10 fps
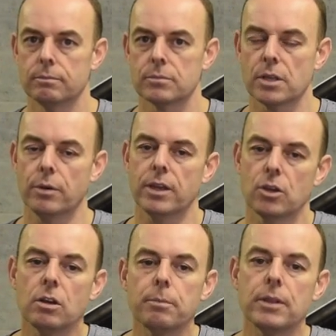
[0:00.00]
So it
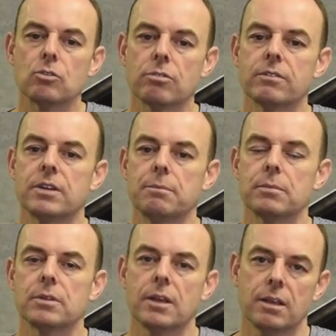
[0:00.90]
could have been driven
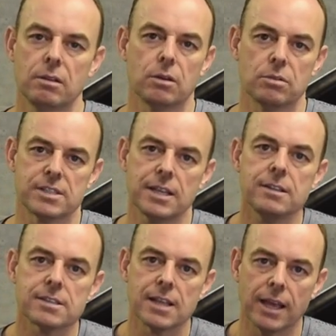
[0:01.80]
in, you know,
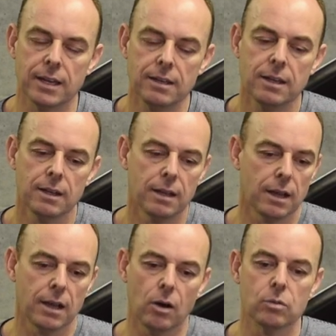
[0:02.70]
since then
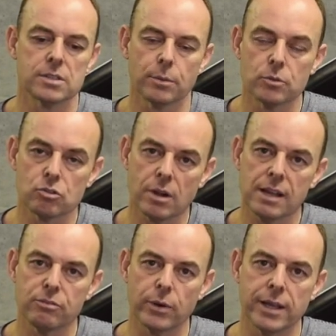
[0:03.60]
uh, on someone's
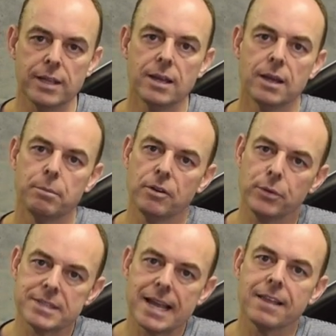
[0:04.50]
driveway. But if
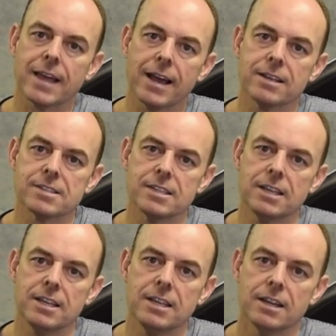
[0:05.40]
we take that as
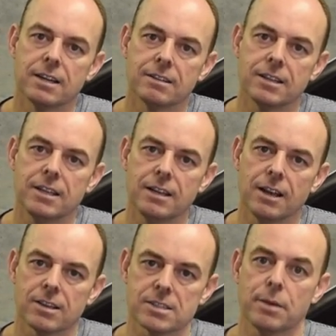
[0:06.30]
the the
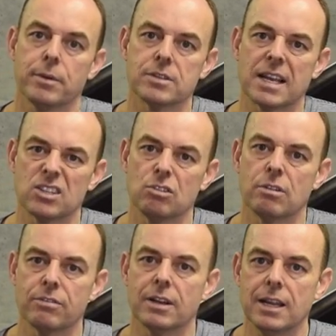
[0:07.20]
last time it was actually
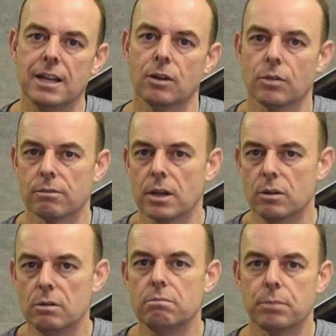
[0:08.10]
driven illegally on the
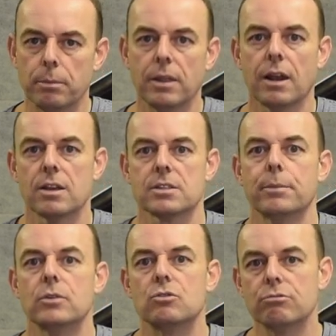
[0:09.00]
road, probably the last
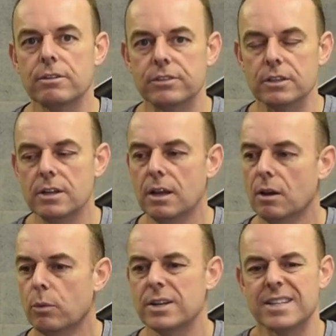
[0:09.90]
time it was driven,
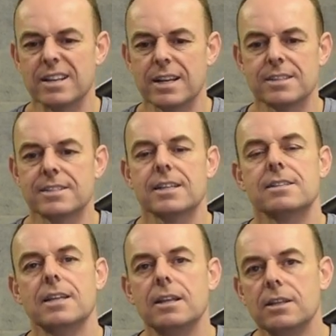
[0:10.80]
what is that, like
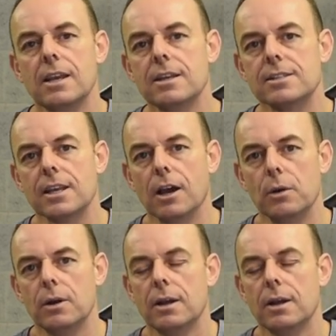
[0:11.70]
16 years ago?